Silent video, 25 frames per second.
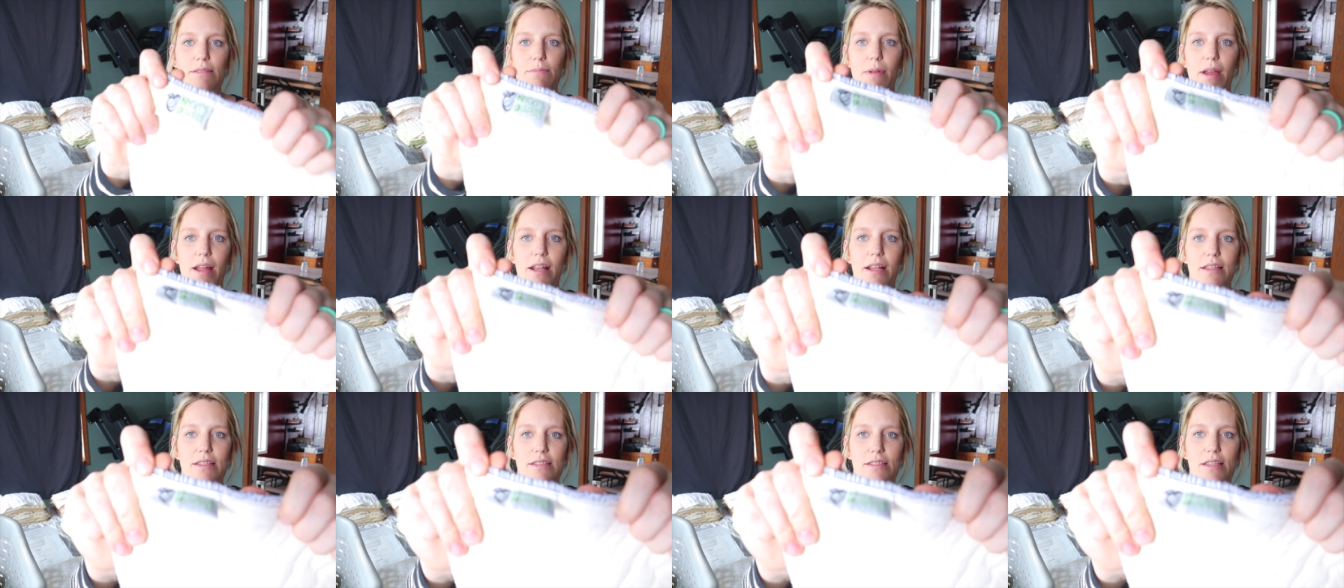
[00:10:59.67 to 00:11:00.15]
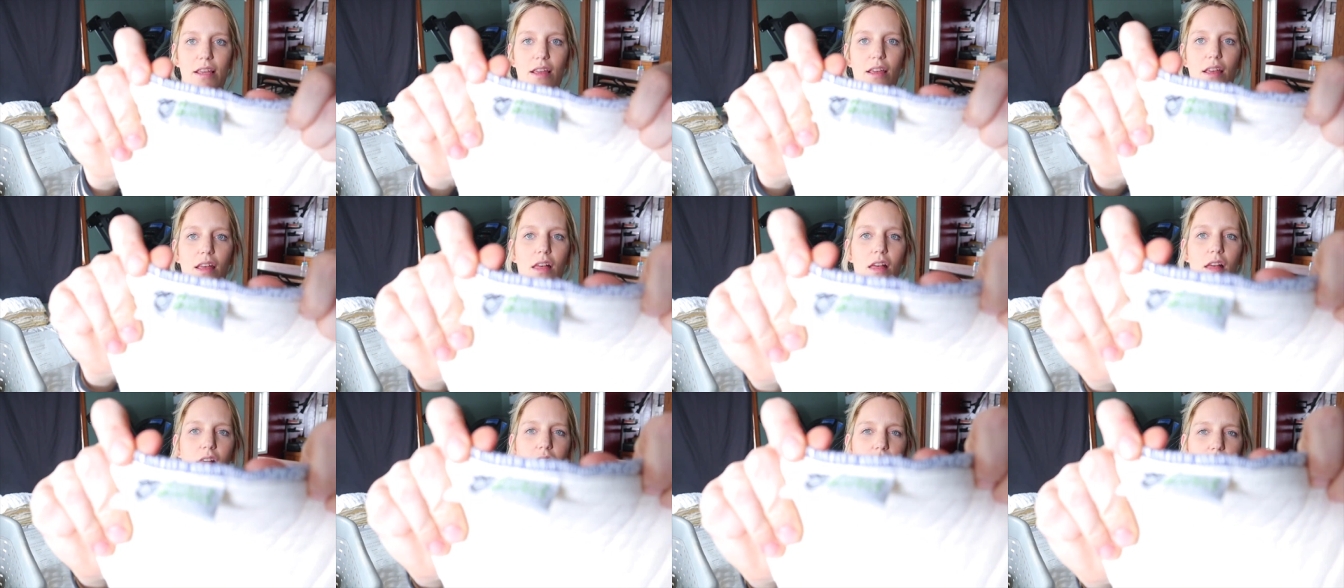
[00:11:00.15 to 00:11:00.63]
Mine is
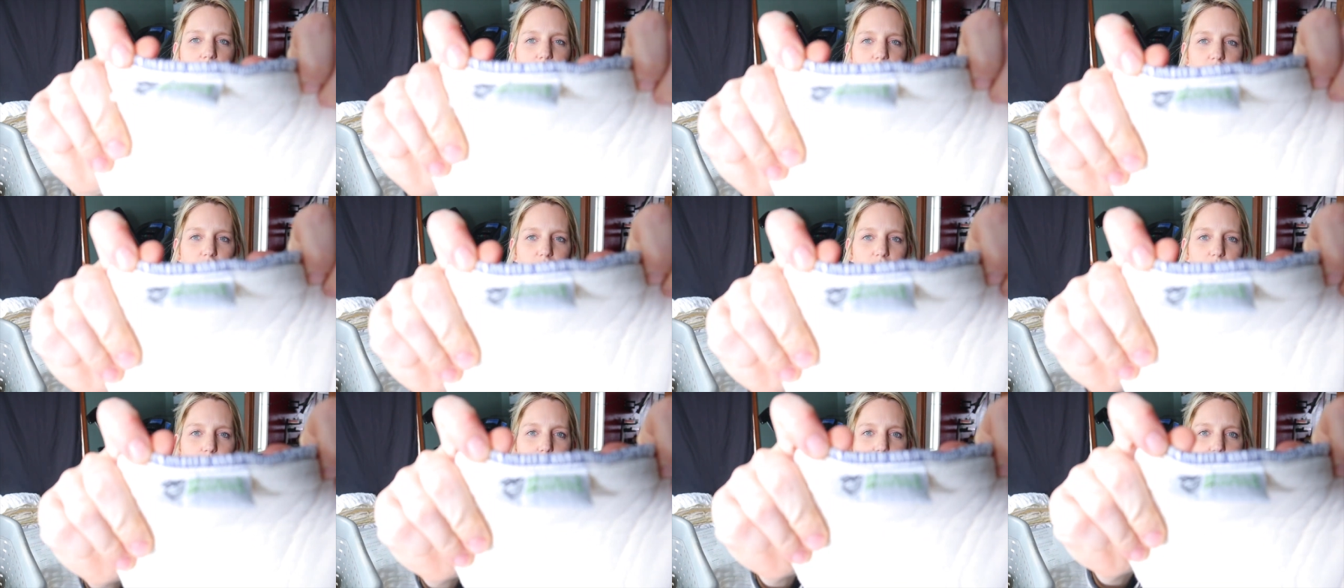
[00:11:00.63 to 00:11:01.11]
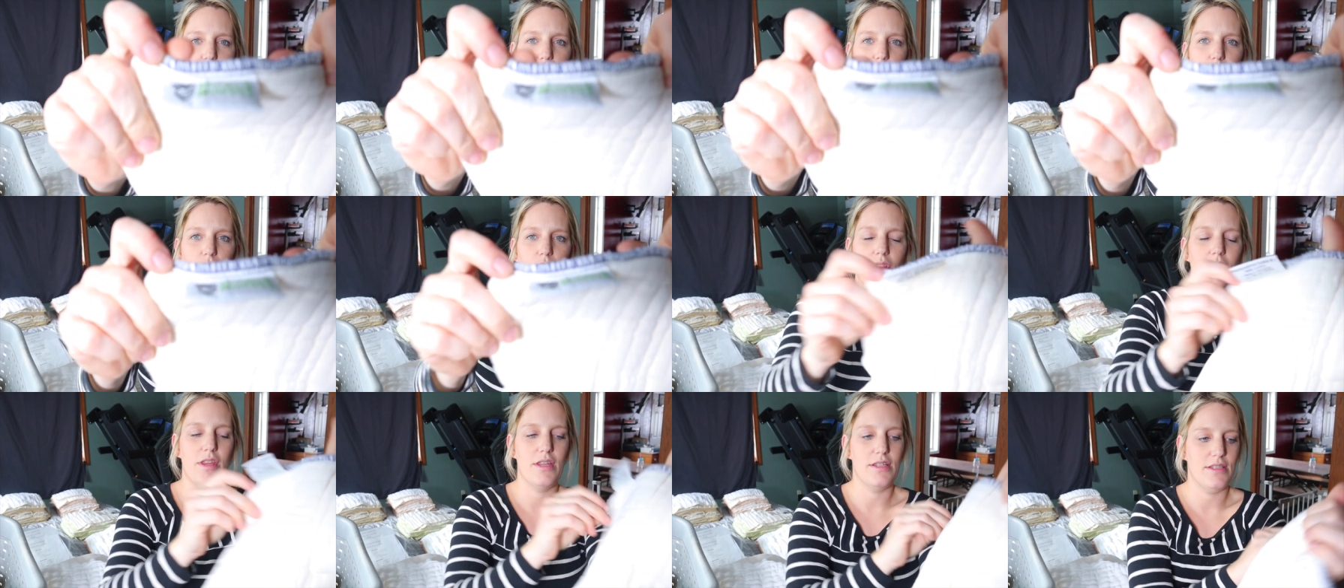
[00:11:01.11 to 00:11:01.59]
the dark
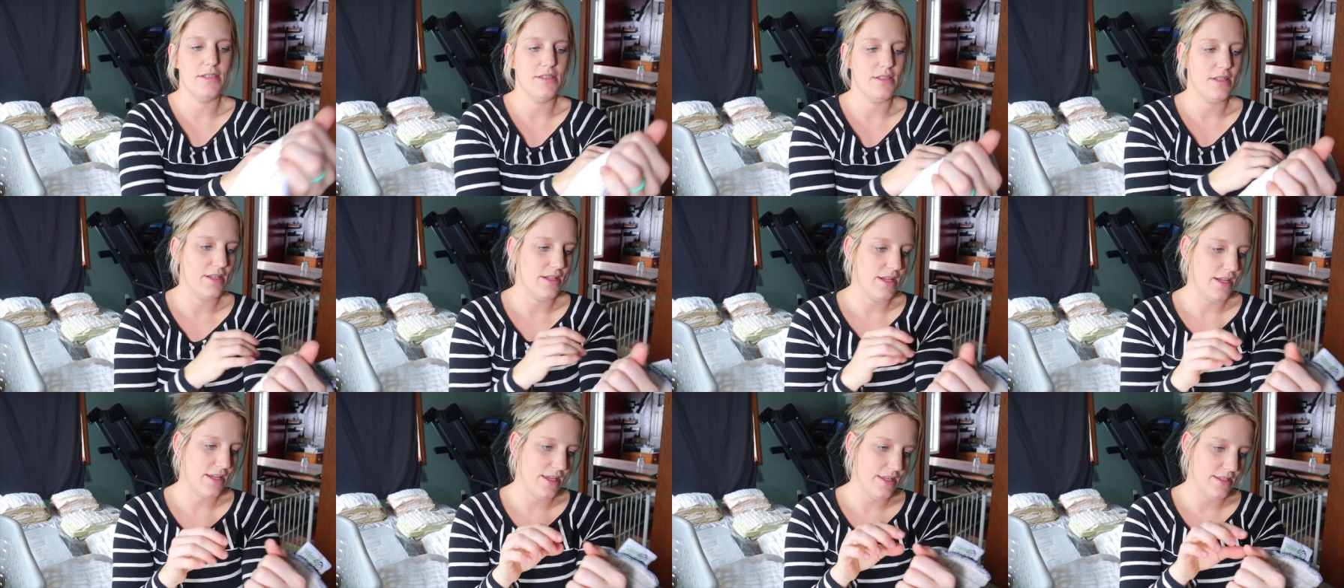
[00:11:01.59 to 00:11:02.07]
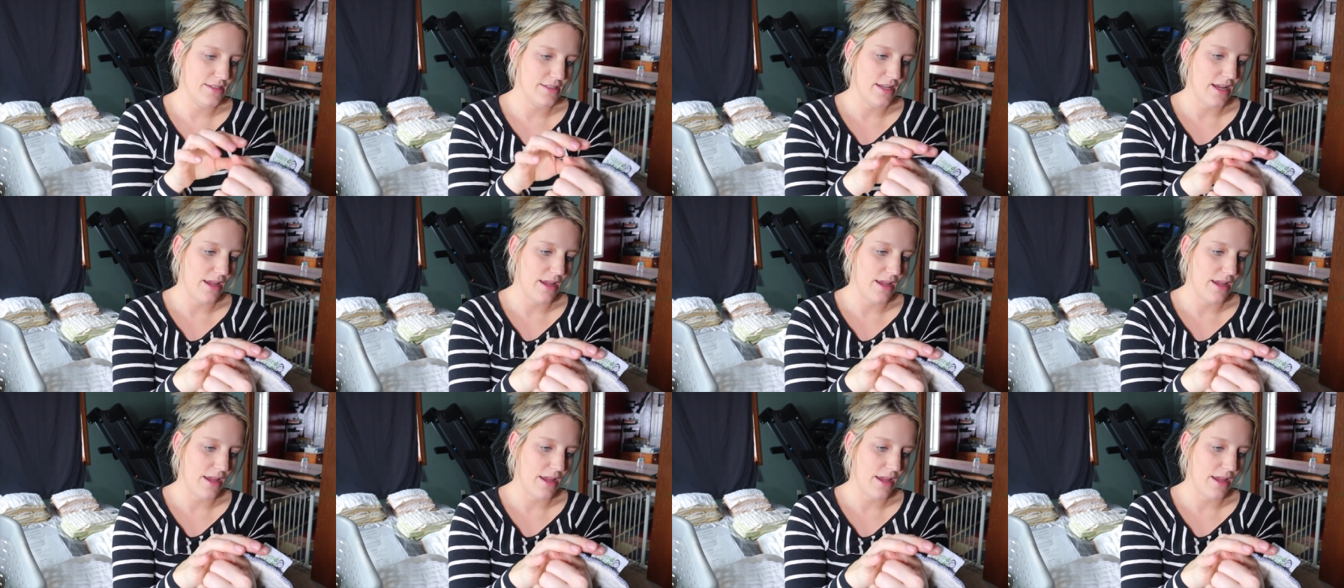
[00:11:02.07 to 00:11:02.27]
blue. This is a Nikki's